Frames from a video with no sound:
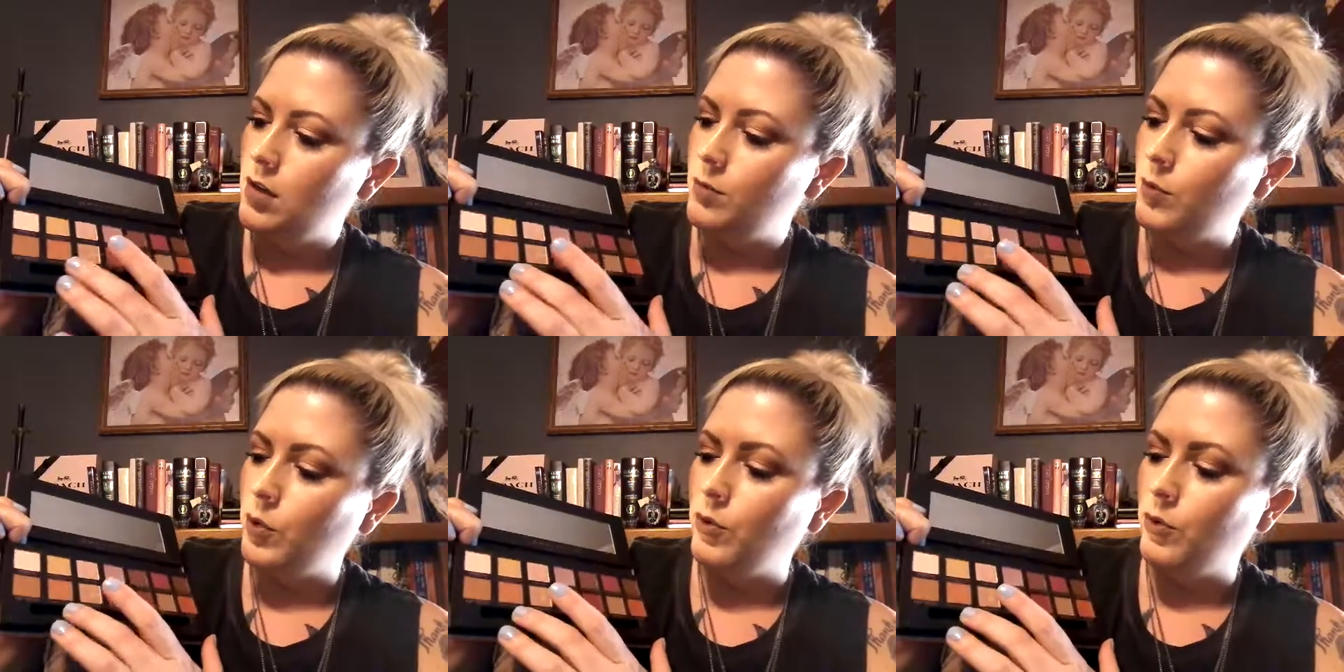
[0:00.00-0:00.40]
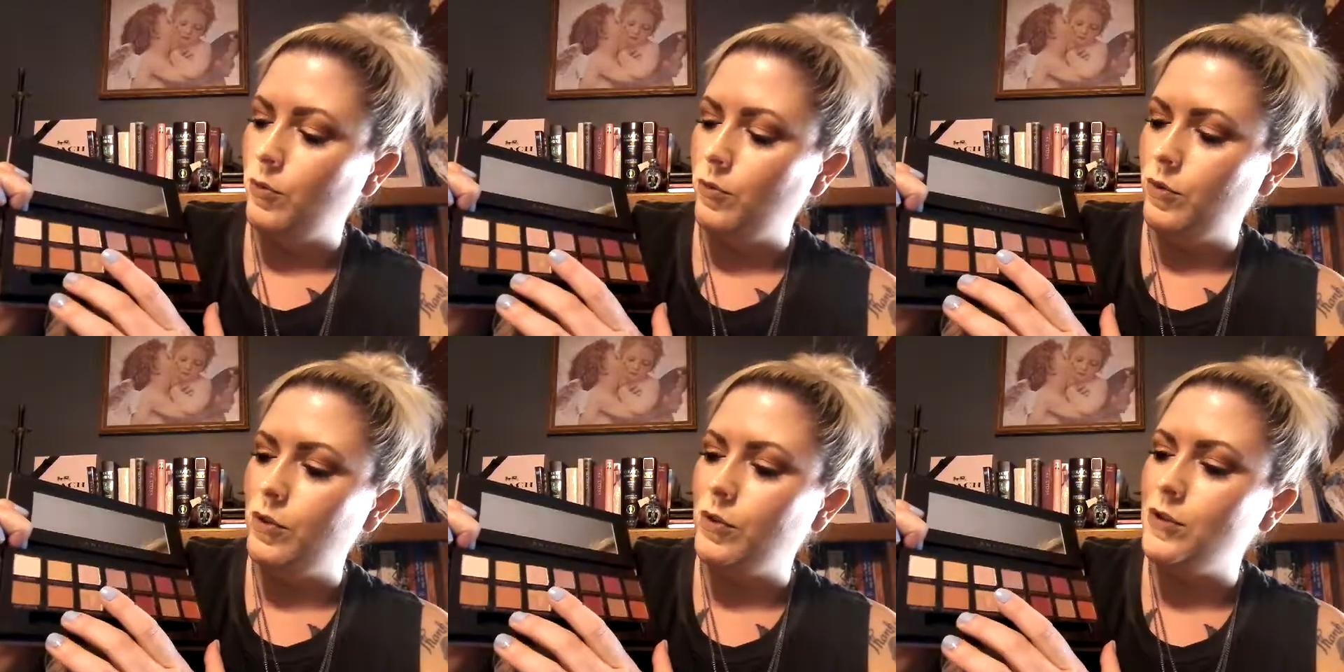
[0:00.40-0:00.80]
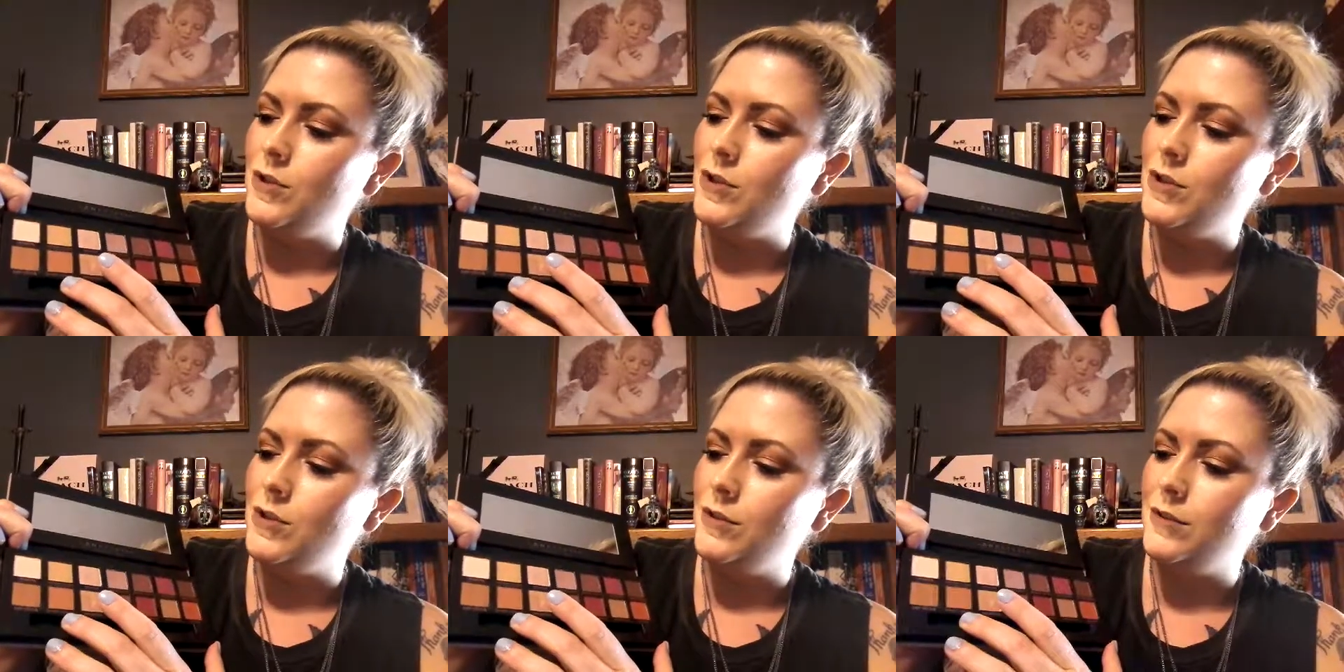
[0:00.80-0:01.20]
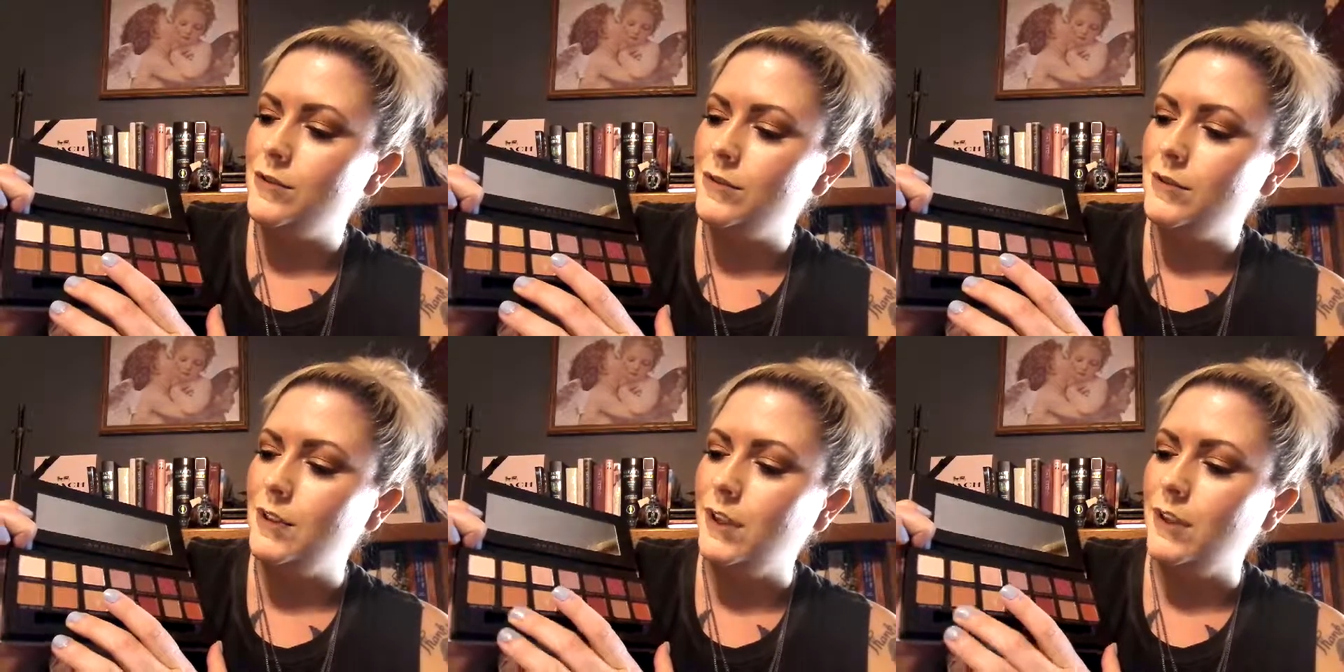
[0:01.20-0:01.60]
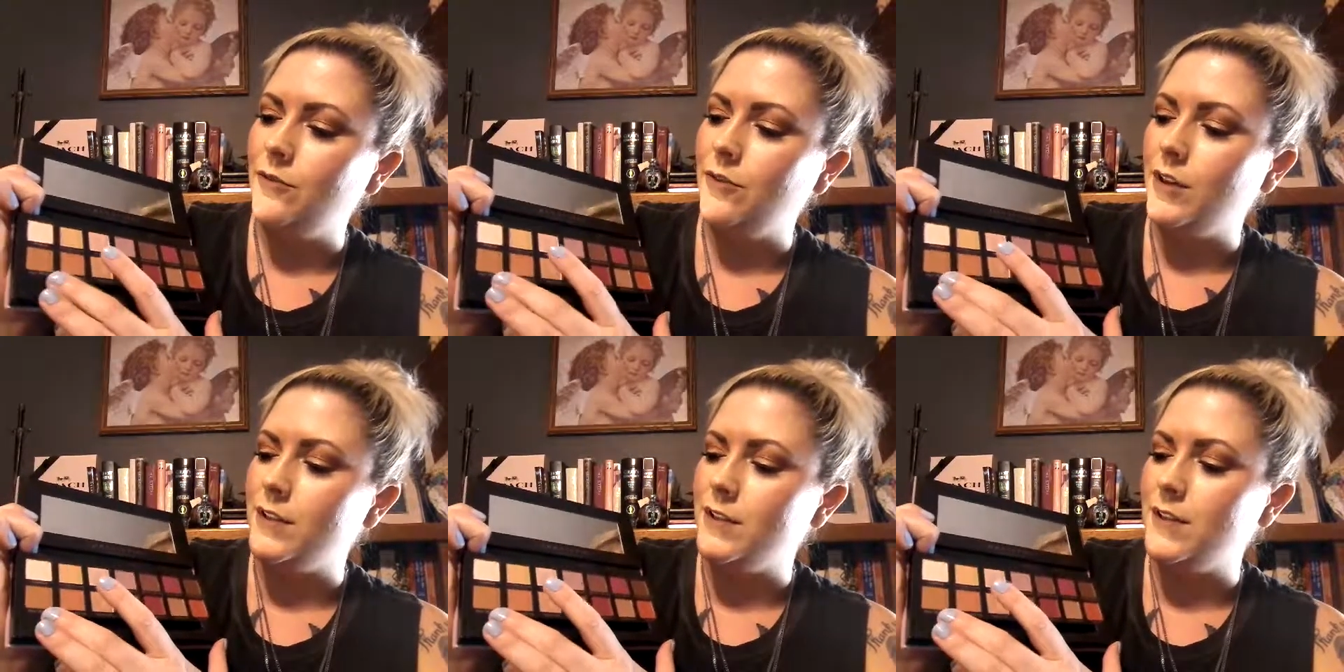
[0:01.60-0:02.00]
Burnt Orange and
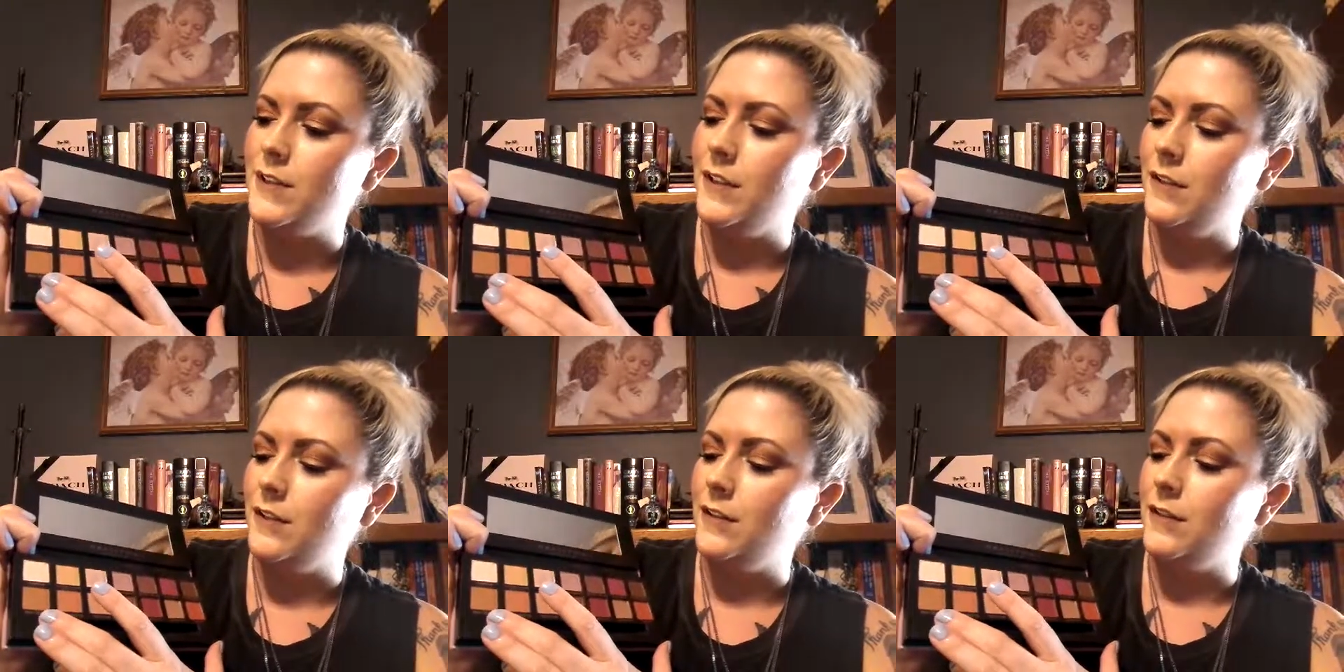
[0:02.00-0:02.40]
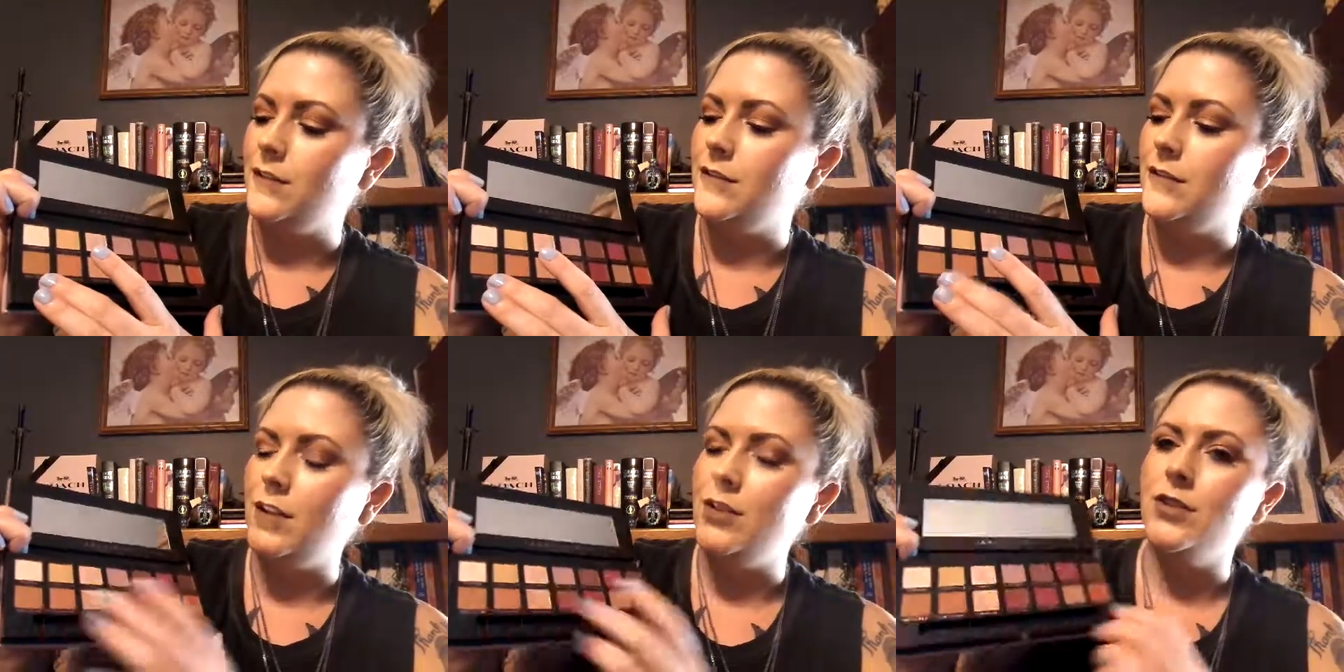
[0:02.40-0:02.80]
Raw Sienna.